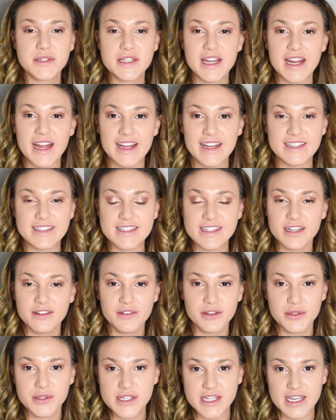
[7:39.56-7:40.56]
So today, instead of
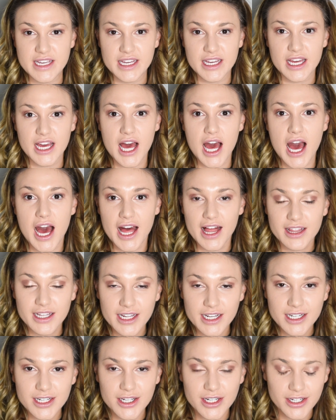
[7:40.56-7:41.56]
using
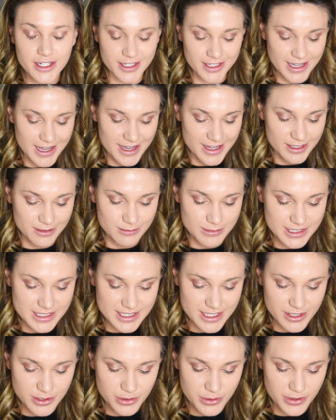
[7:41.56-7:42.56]
eyeliner, I am
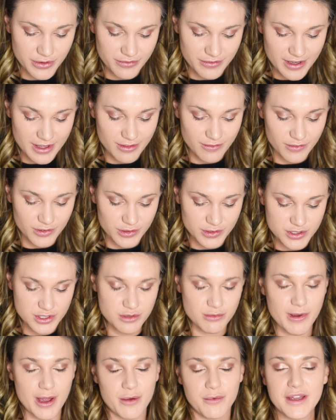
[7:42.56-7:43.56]
so faithful
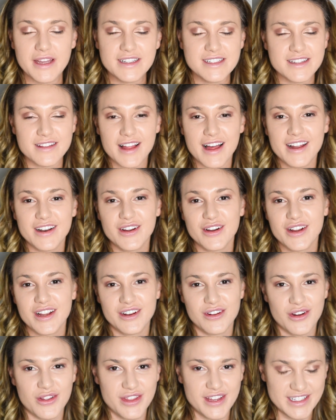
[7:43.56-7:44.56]
to my winged liner and
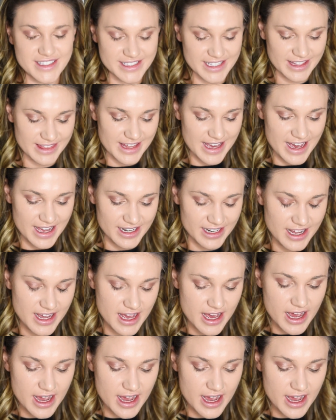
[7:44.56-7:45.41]
all things like that.